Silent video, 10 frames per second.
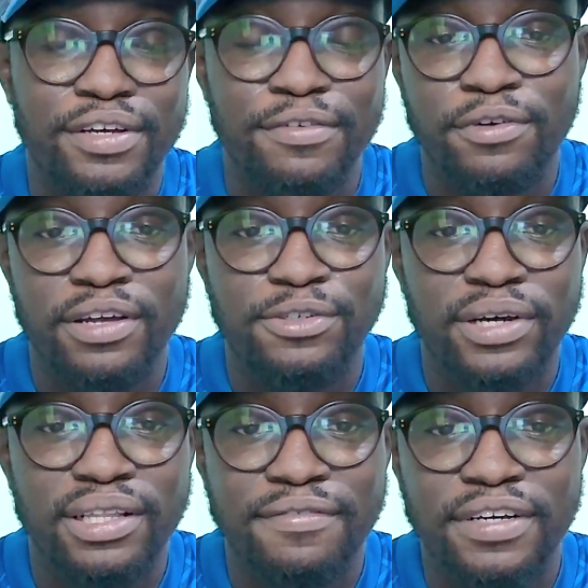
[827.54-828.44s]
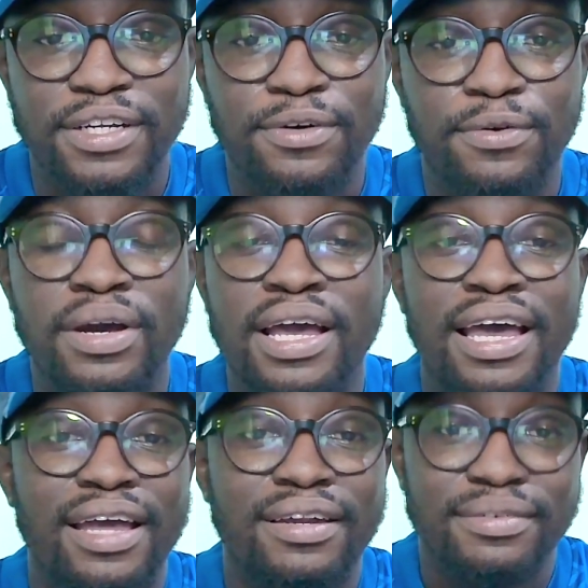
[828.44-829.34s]
enjoyed the video,
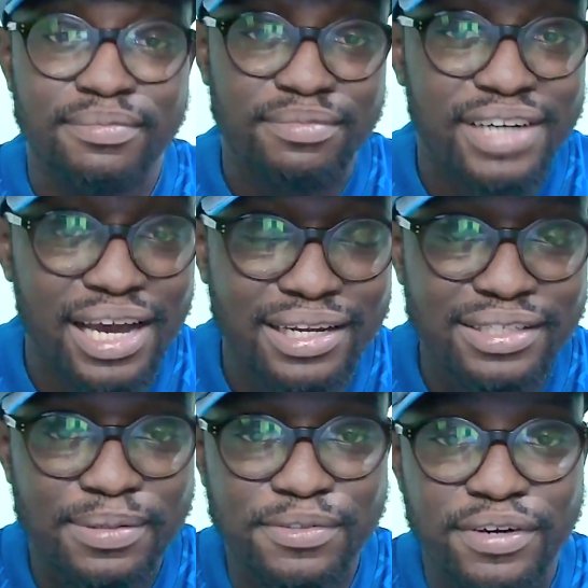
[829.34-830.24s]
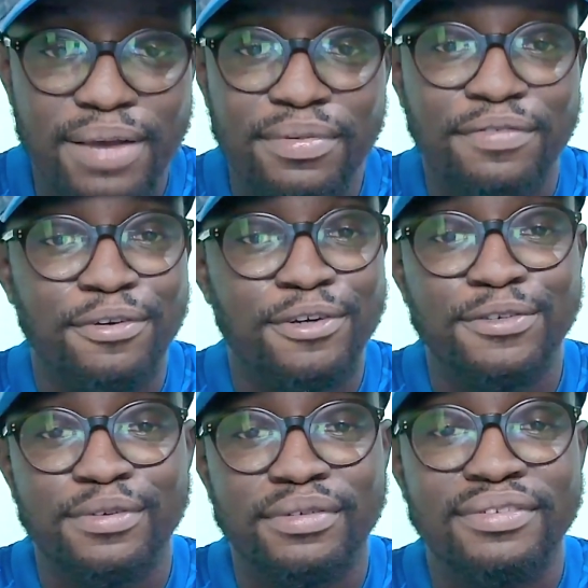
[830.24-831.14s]
and kindly subscribe if you also